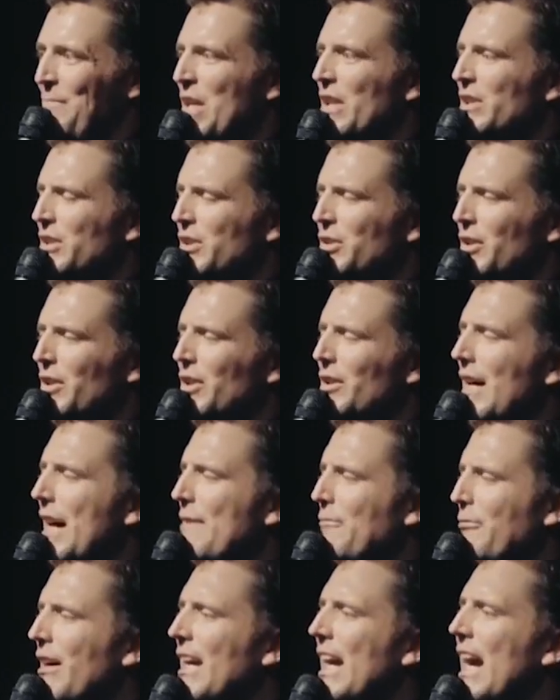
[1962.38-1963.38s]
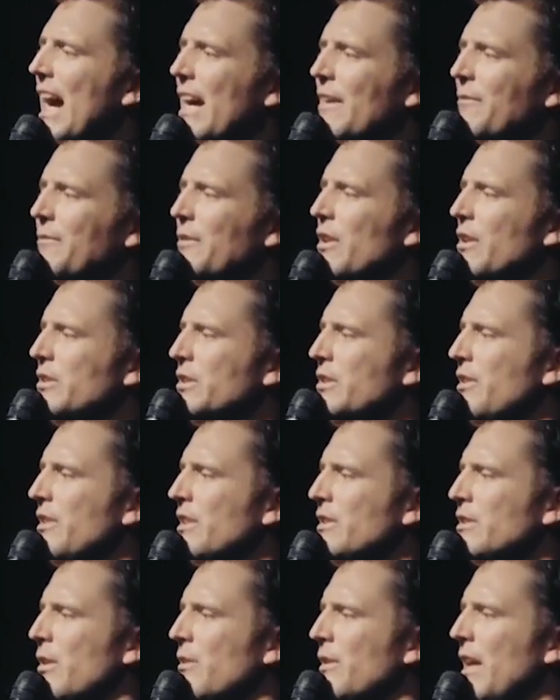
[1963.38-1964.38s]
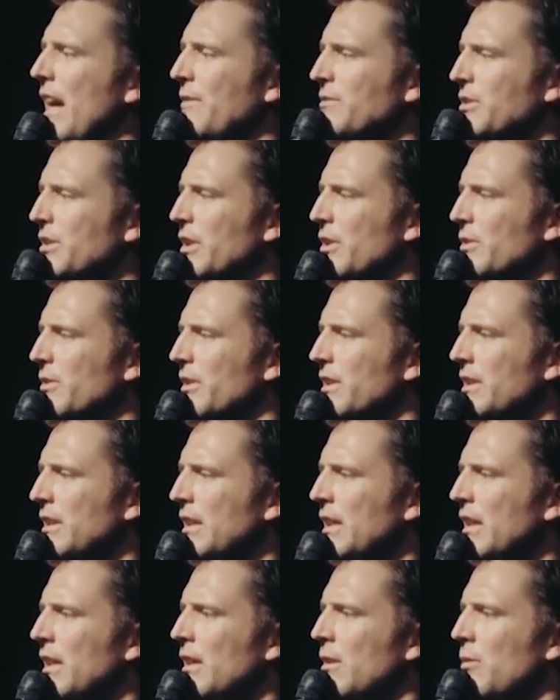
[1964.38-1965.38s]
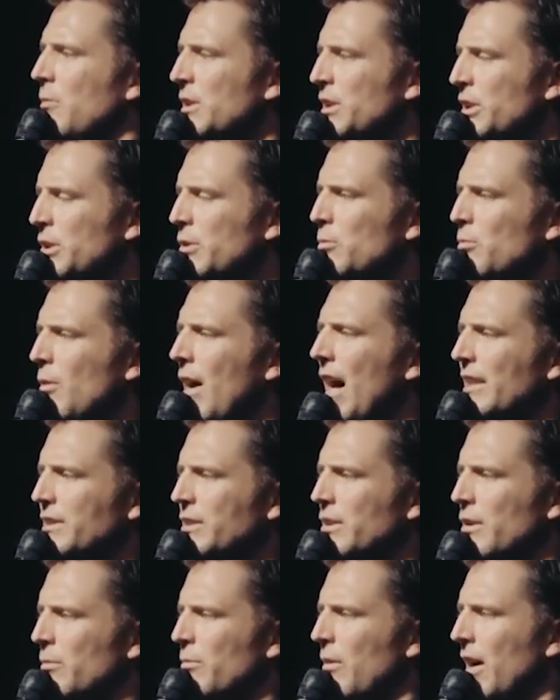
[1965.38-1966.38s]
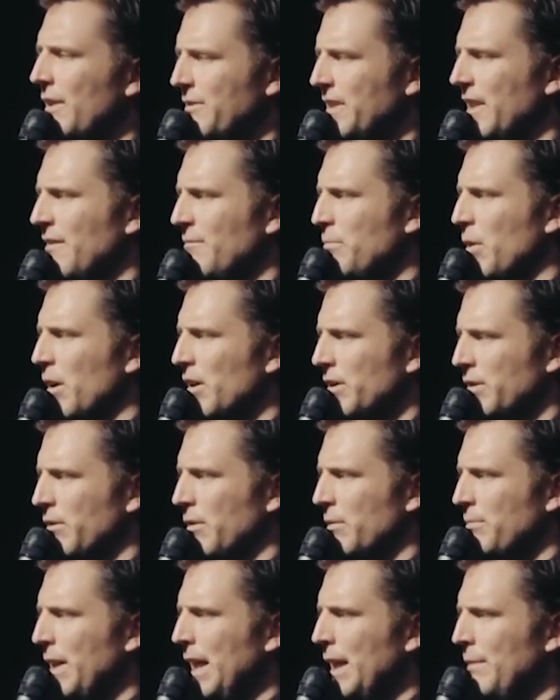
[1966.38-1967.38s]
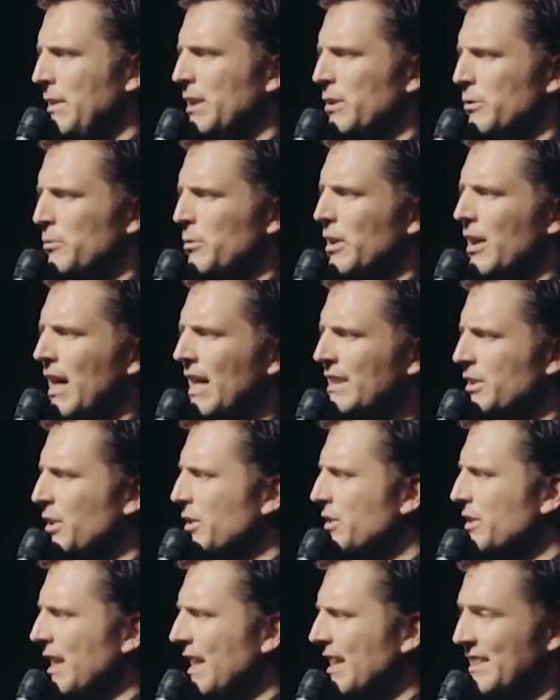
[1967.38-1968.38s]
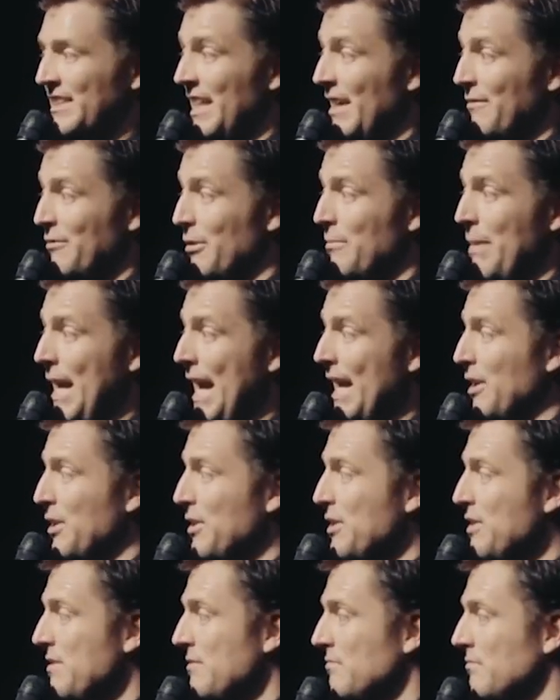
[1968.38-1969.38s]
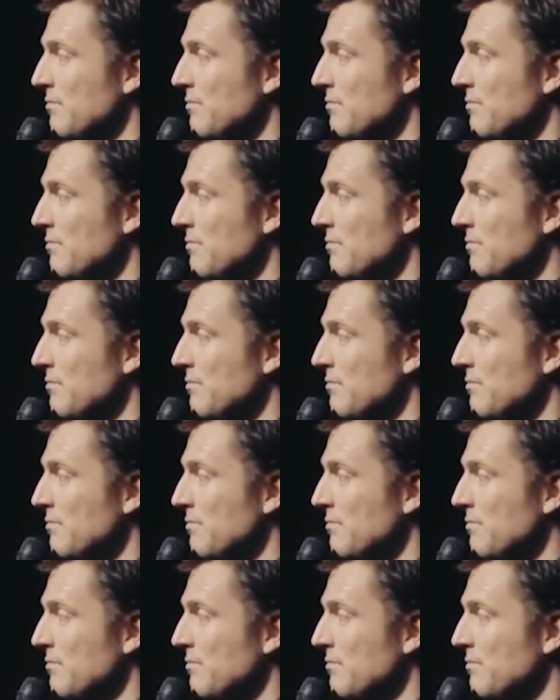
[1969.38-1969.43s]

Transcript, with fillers: just a little FYI for those of you that don't have children. When you watch your wife give birth to a baby, you realize your dick never mattered.